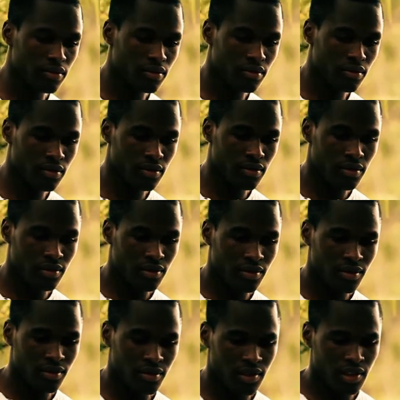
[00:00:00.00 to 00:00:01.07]
trained
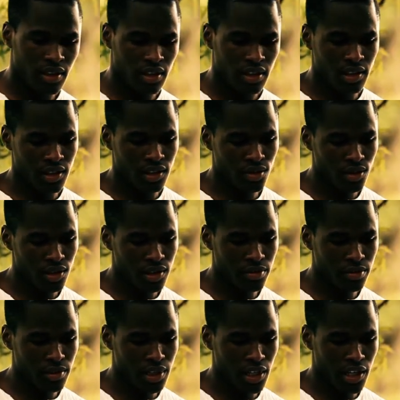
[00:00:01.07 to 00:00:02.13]
personnel, like
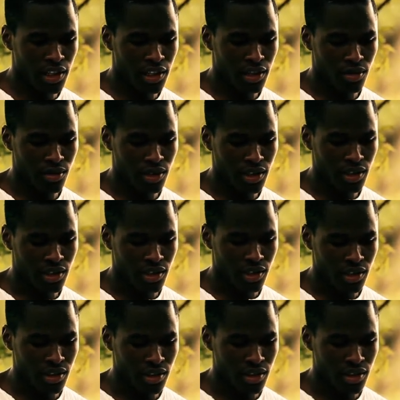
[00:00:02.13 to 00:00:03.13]
theatre-wise. For